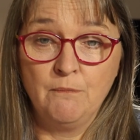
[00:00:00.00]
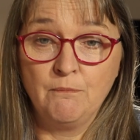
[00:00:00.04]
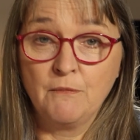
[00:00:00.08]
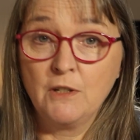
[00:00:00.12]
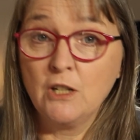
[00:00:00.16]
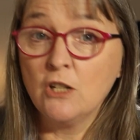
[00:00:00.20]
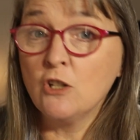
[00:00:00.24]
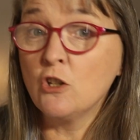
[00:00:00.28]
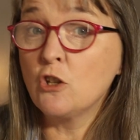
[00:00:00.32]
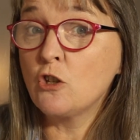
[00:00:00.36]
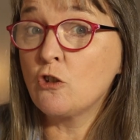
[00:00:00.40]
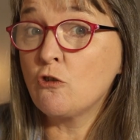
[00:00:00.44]

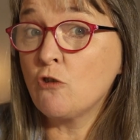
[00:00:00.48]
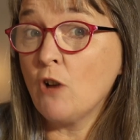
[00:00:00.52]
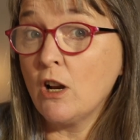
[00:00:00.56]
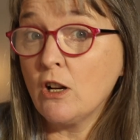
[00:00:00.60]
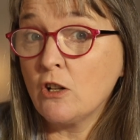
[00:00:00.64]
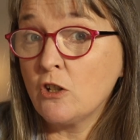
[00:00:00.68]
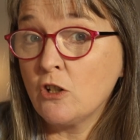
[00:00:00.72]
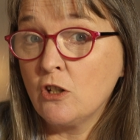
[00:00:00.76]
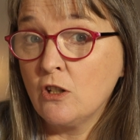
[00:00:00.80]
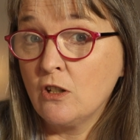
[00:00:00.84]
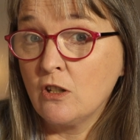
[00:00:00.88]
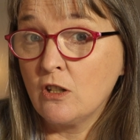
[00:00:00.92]

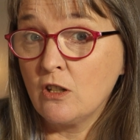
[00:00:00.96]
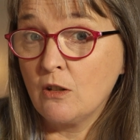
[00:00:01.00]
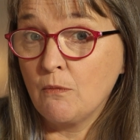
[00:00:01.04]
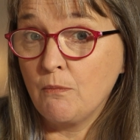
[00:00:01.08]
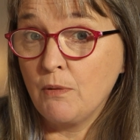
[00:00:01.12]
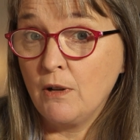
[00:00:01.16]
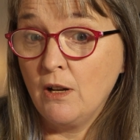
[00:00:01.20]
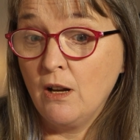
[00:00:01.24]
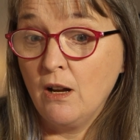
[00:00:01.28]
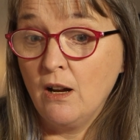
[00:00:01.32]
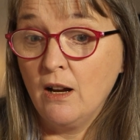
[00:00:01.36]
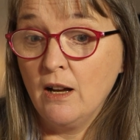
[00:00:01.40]
Construction
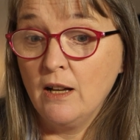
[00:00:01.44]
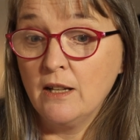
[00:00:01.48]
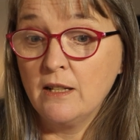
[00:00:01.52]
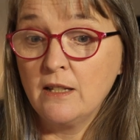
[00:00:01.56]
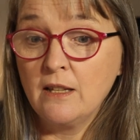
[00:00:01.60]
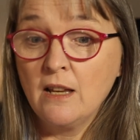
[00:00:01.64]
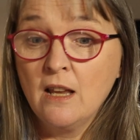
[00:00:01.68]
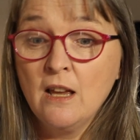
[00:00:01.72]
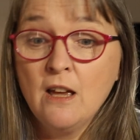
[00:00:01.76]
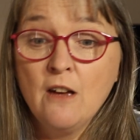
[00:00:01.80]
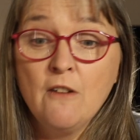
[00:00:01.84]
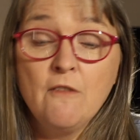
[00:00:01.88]

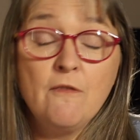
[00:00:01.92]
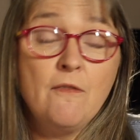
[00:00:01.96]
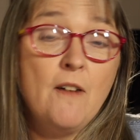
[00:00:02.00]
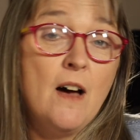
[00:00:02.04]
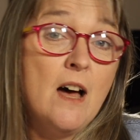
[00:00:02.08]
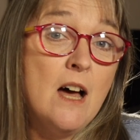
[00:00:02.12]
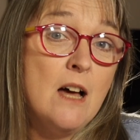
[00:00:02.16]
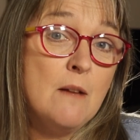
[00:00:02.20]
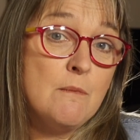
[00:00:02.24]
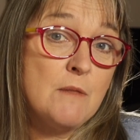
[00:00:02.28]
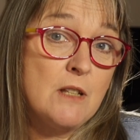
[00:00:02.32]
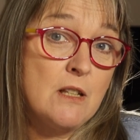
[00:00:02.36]
supplies,
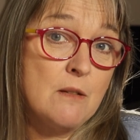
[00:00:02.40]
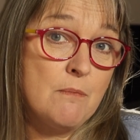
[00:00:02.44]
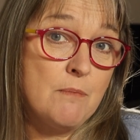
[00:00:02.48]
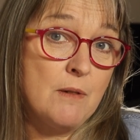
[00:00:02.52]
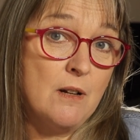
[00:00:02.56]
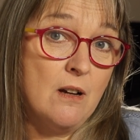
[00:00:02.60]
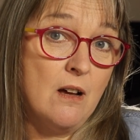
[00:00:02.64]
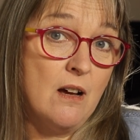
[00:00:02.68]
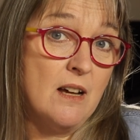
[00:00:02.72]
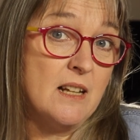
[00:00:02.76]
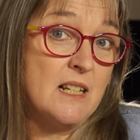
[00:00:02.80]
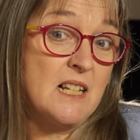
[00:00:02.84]
farm
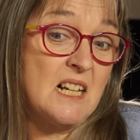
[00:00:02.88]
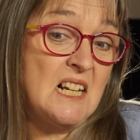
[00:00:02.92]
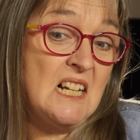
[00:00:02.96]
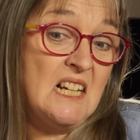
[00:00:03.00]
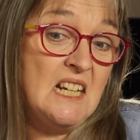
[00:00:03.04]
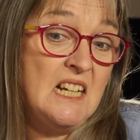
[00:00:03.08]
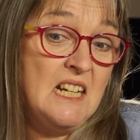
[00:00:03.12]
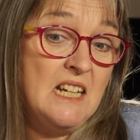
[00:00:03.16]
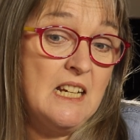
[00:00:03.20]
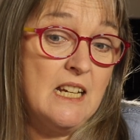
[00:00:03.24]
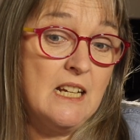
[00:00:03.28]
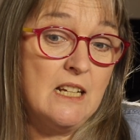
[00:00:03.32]
supplies,
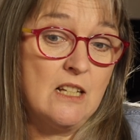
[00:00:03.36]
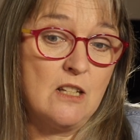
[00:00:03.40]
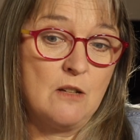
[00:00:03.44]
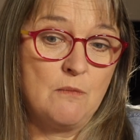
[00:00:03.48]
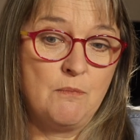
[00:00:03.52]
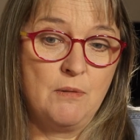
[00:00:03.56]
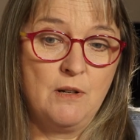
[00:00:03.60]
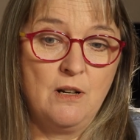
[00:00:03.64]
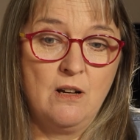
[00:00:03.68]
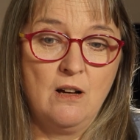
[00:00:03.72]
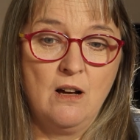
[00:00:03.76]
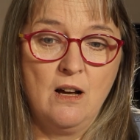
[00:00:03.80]
cleaning
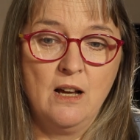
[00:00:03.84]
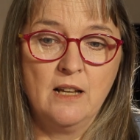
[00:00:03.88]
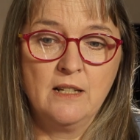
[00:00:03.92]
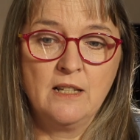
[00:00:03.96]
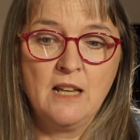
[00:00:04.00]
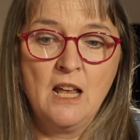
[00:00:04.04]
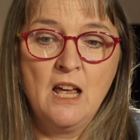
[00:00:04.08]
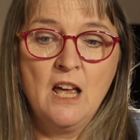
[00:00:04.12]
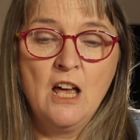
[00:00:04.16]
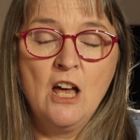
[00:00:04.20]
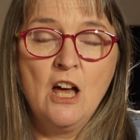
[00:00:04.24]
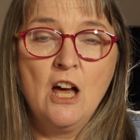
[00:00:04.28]
supplies,
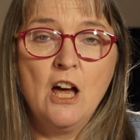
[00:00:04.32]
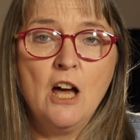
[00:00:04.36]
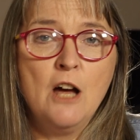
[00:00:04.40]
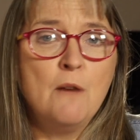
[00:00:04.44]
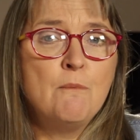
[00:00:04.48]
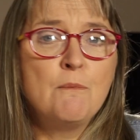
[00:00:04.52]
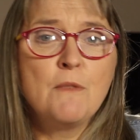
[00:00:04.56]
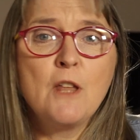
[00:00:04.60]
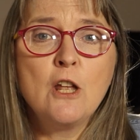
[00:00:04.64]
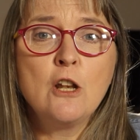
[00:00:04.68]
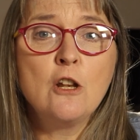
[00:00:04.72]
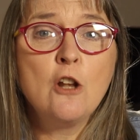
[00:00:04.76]

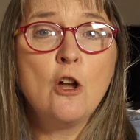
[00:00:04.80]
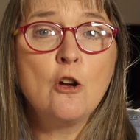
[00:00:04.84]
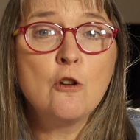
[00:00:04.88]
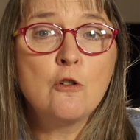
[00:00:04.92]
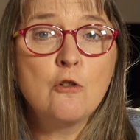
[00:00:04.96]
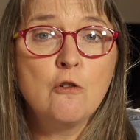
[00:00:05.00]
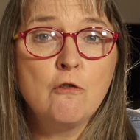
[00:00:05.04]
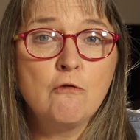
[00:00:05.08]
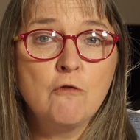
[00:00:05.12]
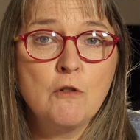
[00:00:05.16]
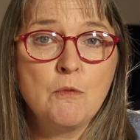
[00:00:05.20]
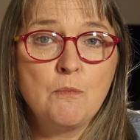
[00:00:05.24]

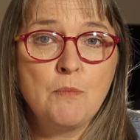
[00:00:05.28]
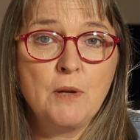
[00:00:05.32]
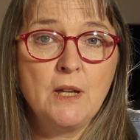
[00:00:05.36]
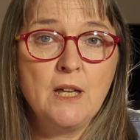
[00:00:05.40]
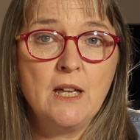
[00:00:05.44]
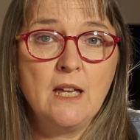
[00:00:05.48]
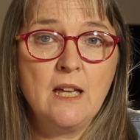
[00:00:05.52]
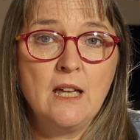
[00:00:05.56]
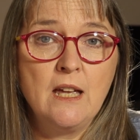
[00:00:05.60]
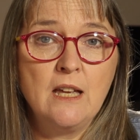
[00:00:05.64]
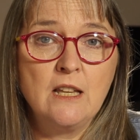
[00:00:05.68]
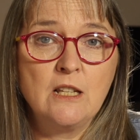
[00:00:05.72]
local
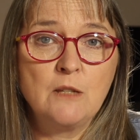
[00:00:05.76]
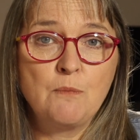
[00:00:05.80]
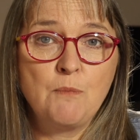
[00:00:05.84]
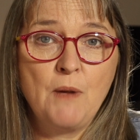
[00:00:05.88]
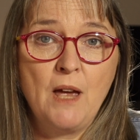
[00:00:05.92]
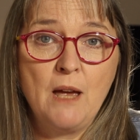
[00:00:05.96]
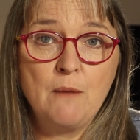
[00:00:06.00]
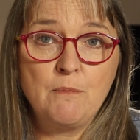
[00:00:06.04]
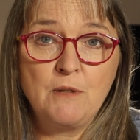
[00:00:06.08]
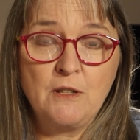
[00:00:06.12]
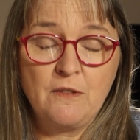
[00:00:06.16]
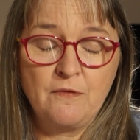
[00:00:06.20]
repairs,
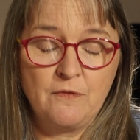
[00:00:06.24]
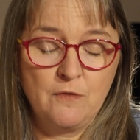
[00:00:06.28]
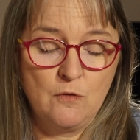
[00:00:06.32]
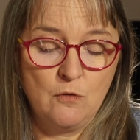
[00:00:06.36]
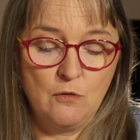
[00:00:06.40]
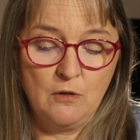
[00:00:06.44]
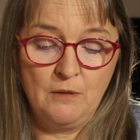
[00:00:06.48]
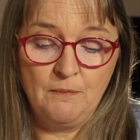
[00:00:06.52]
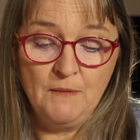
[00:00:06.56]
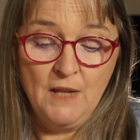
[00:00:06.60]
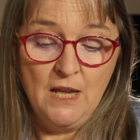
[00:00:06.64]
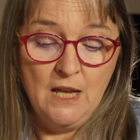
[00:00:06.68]
perhaps
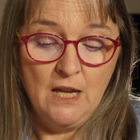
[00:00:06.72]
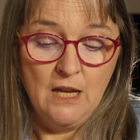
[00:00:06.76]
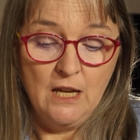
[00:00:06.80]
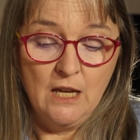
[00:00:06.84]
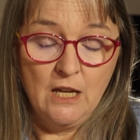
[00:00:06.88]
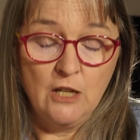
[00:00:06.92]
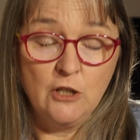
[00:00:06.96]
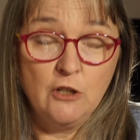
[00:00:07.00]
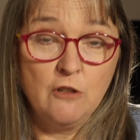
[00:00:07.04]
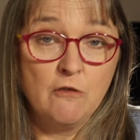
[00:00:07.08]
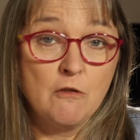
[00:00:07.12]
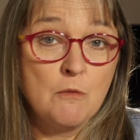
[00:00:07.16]
for
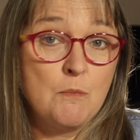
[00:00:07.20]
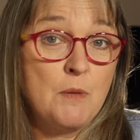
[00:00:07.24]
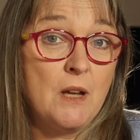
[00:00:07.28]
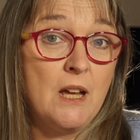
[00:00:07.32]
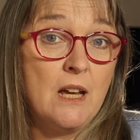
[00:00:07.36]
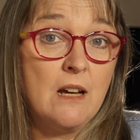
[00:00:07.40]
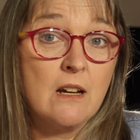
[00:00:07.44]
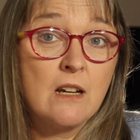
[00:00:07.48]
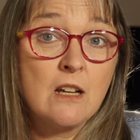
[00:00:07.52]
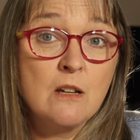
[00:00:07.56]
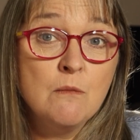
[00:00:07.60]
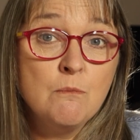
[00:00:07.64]
you
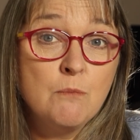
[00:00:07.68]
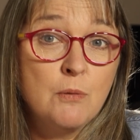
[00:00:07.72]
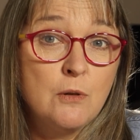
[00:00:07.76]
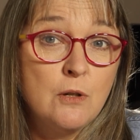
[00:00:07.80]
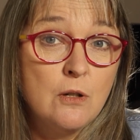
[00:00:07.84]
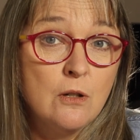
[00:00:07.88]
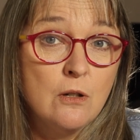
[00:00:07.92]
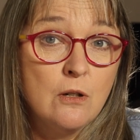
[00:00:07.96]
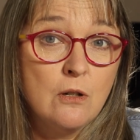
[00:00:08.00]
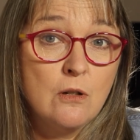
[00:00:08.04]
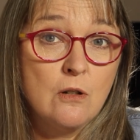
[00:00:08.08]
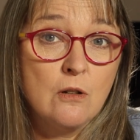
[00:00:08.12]
repair
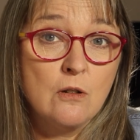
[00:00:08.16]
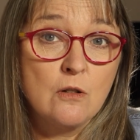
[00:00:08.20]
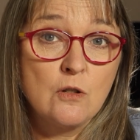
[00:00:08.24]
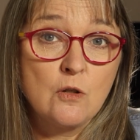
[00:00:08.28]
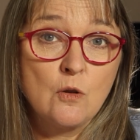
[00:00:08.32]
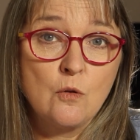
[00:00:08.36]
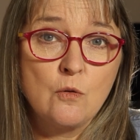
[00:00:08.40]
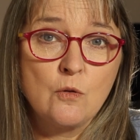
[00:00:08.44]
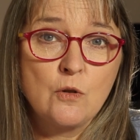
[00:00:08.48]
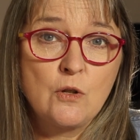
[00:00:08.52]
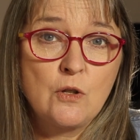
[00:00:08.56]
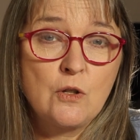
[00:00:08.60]
computers
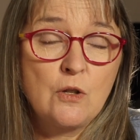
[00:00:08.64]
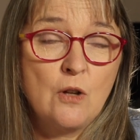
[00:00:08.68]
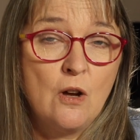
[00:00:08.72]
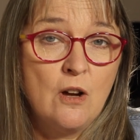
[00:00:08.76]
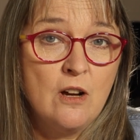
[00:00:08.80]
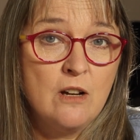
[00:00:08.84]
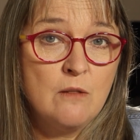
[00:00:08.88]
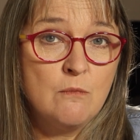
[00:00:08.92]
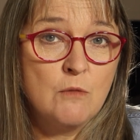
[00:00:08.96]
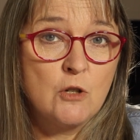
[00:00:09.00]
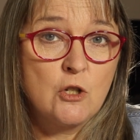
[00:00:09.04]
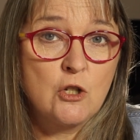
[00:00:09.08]
or
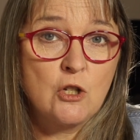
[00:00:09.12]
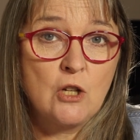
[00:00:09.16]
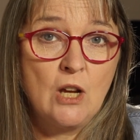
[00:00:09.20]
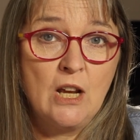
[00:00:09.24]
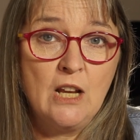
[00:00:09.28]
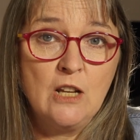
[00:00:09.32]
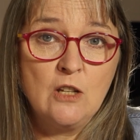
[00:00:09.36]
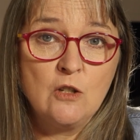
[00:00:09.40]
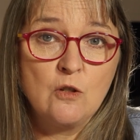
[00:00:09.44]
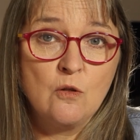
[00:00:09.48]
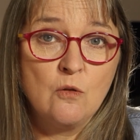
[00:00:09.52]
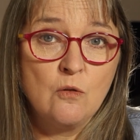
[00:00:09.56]
sewing
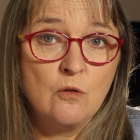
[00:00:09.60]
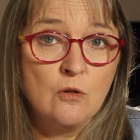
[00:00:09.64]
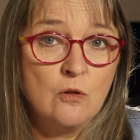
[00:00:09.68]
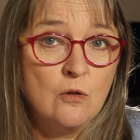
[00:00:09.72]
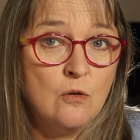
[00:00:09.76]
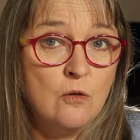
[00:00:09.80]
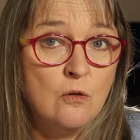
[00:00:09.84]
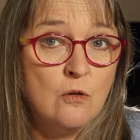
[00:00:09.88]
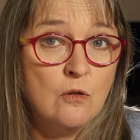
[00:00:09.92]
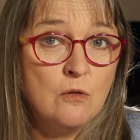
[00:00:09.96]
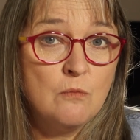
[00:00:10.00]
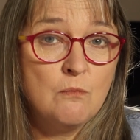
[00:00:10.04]
machines or
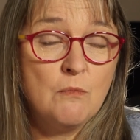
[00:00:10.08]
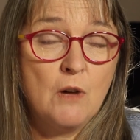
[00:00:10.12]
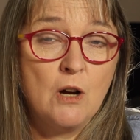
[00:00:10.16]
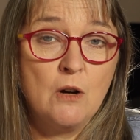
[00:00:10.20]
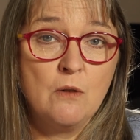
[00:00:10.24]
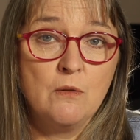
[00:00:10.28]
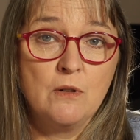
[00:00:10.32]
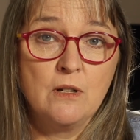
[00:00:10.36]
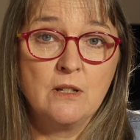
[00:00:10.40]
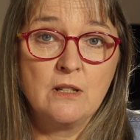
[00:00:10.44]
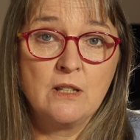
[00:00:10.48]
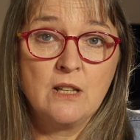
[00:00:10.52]
lawn
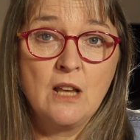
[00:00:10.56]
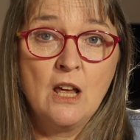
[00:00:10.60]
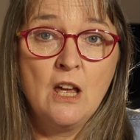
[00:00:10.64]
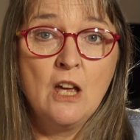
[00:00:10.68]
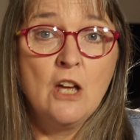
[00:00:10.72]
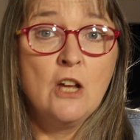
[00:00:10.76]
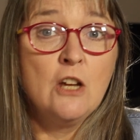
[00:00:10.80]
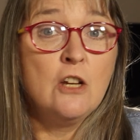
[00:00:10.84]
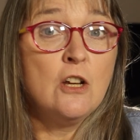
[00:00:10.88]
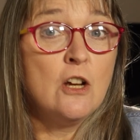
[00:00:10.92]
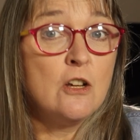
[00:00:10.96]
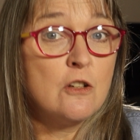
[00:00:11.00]
mowers.
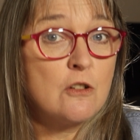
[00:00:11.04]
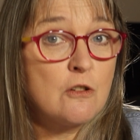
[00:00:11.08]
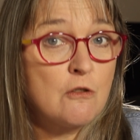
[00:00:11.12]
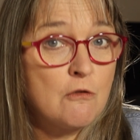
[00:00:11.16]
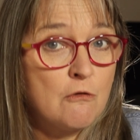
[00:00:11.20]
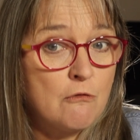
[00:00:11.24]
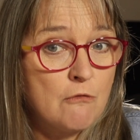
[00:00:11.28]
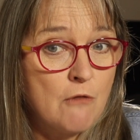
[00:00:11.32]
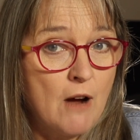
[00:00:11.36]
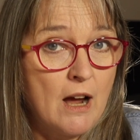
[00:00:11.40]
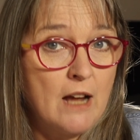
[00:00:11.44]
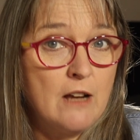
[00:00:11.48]
You know, it's
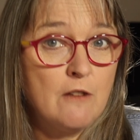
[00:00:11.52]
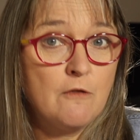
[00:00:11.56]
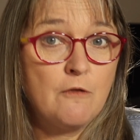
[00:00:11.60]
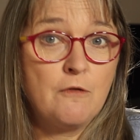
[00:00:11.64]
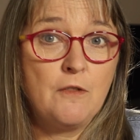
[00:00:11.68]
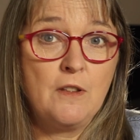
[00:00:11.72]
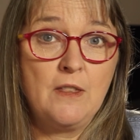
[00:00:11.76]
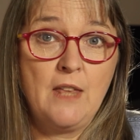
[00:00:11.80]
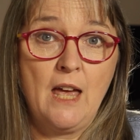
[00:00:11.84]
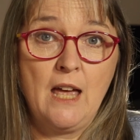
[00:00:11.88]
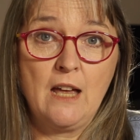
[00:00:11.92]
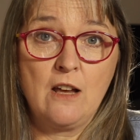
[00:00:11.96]
great
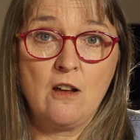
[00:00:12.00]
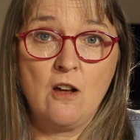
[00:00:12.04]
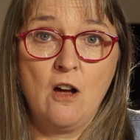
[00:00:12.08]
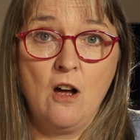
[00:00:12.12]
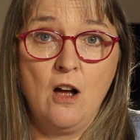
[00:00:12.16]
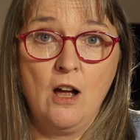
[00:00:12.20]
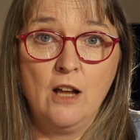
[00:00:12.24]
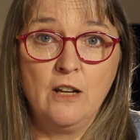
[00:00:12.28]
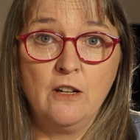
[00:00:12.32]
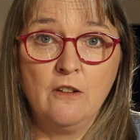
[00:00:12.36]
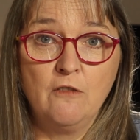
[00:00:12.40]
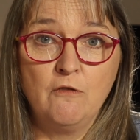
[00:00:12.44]
for that
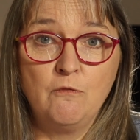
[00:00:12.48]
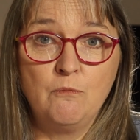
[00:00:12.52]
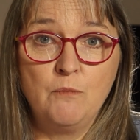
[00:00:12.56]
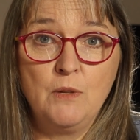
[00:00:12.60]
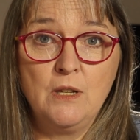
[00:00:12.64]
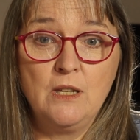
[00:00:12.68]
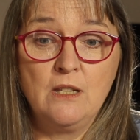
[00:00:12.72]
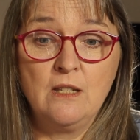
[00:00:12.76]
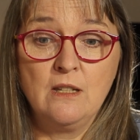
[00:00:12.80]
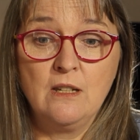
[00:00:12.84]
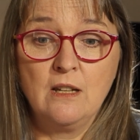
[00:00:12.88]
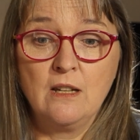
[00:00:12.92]
kind of
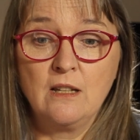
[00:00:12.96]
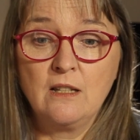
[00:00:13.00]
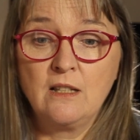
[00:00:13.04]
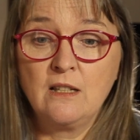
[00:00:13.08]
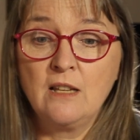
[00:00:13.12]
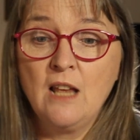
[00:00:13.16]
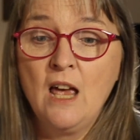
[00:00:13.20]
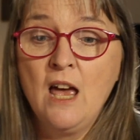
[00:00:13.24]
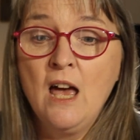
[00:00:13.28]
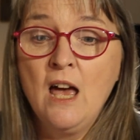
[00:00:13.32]
business.